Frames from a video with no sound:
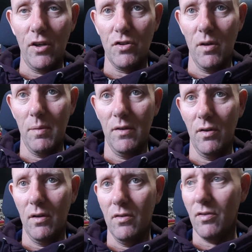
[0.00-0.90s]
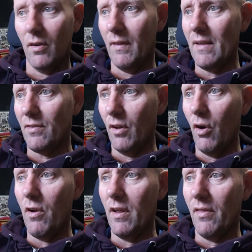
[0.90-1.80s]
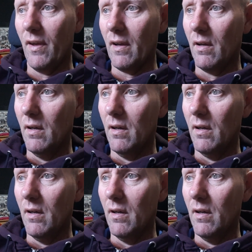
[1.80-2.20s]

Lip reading: I should have been doing, so that's a learning thing.